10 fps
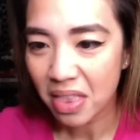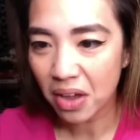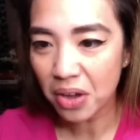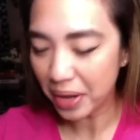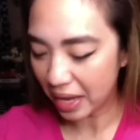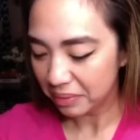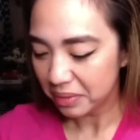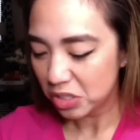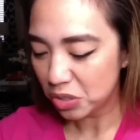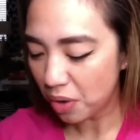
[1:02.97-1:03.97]
Okay,
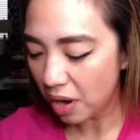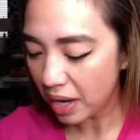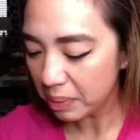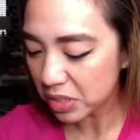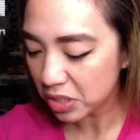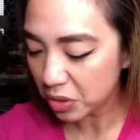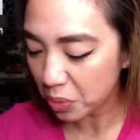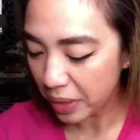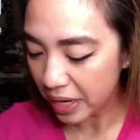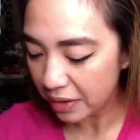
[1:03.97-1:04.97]
so I'm just going to
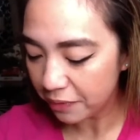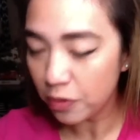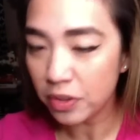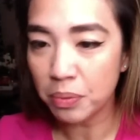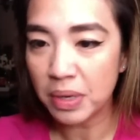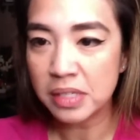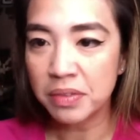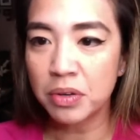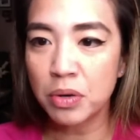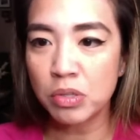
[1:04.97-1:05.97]
wait for the rest of
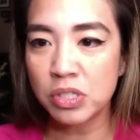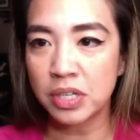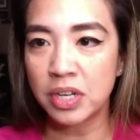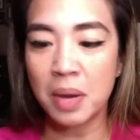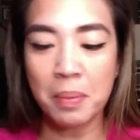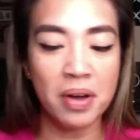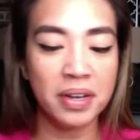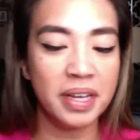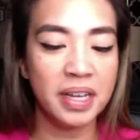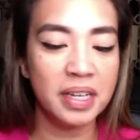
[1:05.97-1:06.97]
the girls to come on
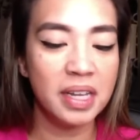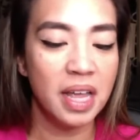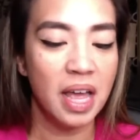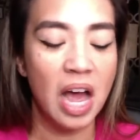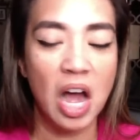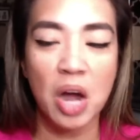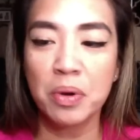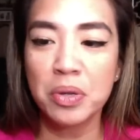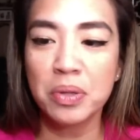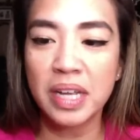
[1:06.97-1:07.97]
in. How are
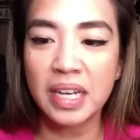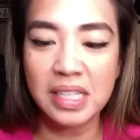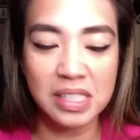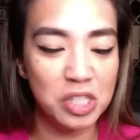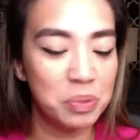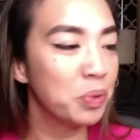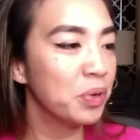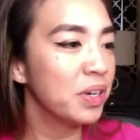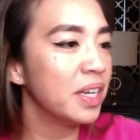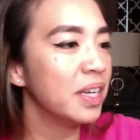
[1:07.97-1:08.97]
you ladies this
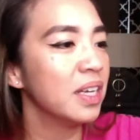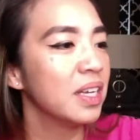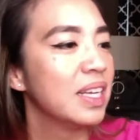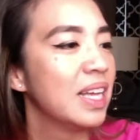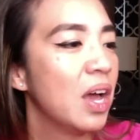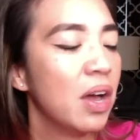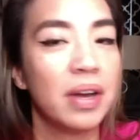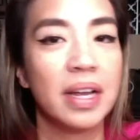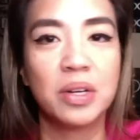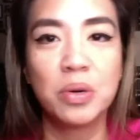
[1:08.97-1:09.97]
morning? All
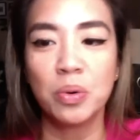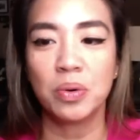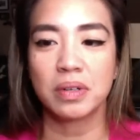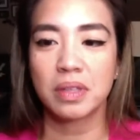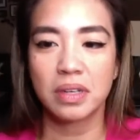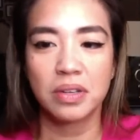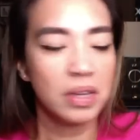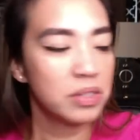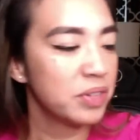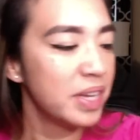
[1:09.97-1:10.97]
right, cool. You
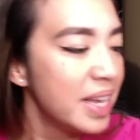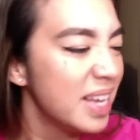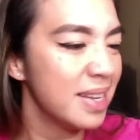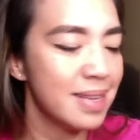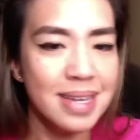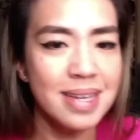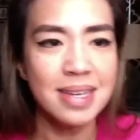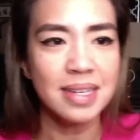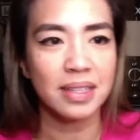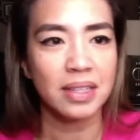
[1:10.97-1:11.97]
guys are in.
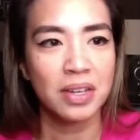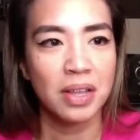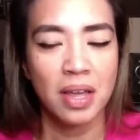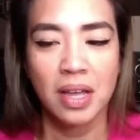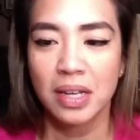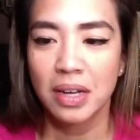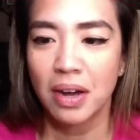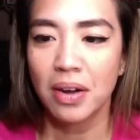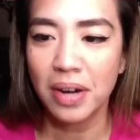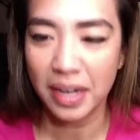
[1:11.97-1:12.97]

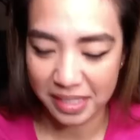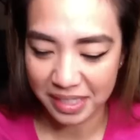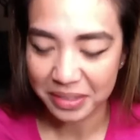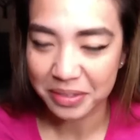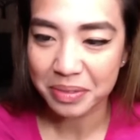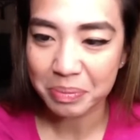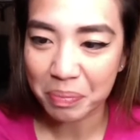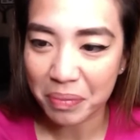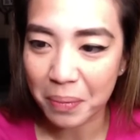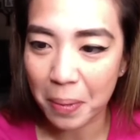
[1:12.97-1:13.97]
All right.
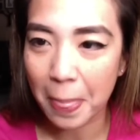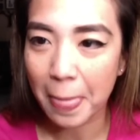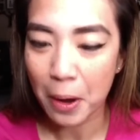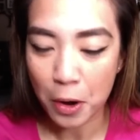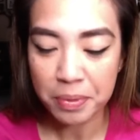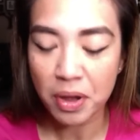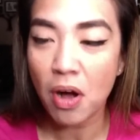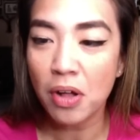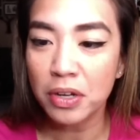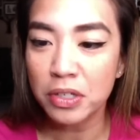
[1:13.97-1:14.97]
I hope you
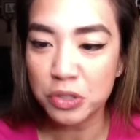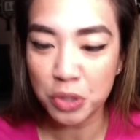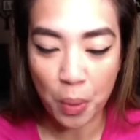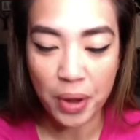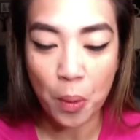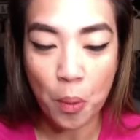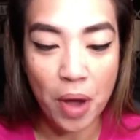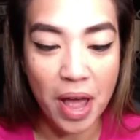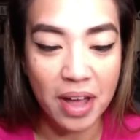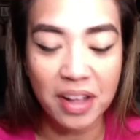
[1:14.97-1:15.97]
all are doing
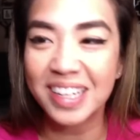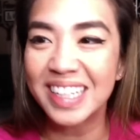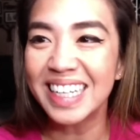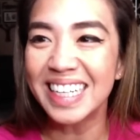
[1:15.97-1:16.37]
well.